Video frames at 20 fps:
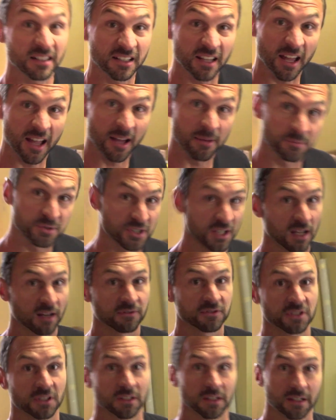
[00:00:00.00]
camshaft
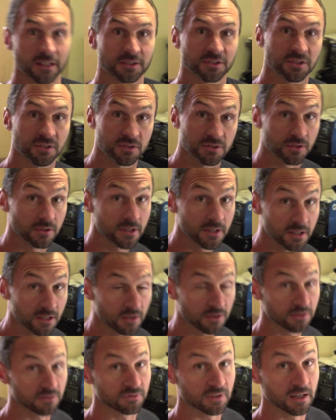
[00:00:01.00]
selections or any
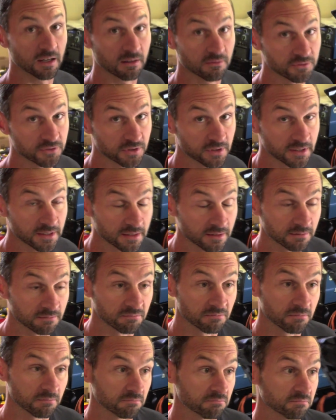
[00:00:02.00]
other valve train
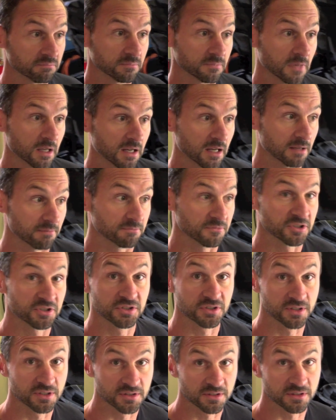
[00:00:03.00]

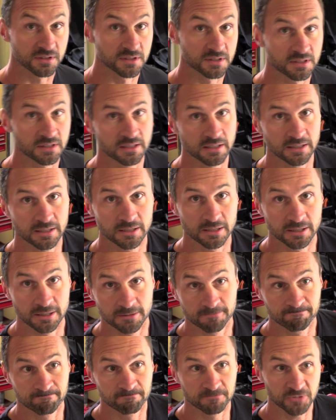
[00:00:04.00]
decisions,
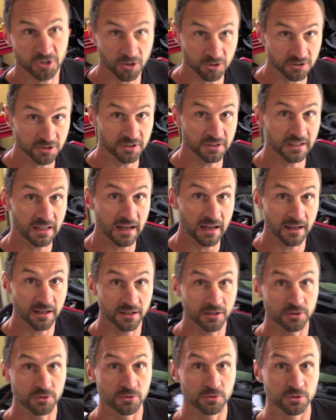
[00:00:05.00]
talk to the guy
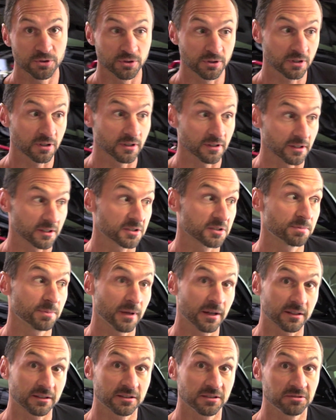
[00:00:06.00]
who you're going to
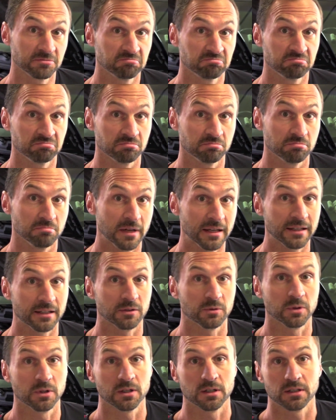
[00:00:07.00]
expect make it
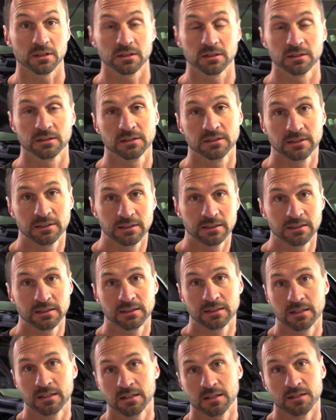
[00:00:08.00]
work.
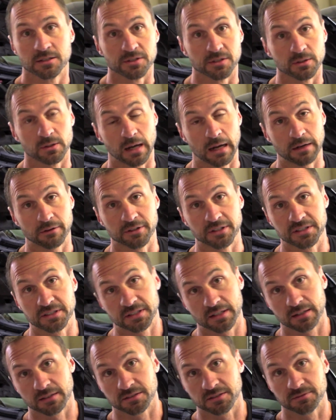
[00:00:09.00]
So I reached
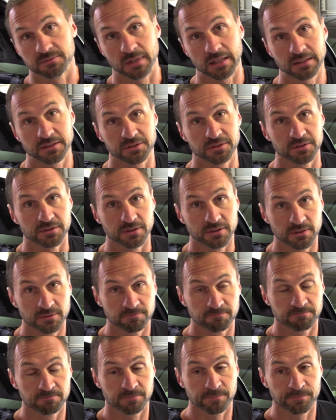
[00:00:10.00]
out to my tuner
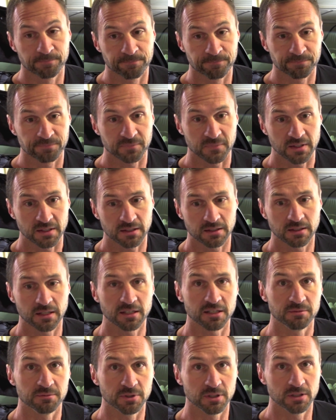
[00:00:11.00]
and let
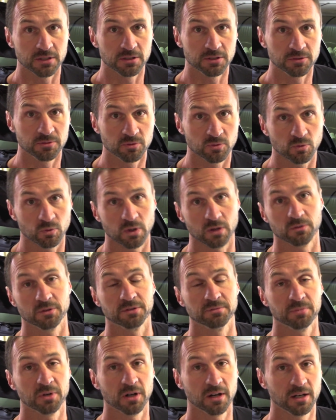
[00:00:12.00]
him know what we
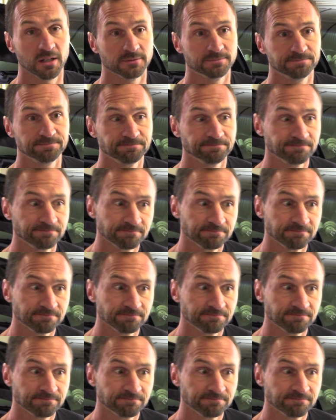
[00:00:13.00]
bought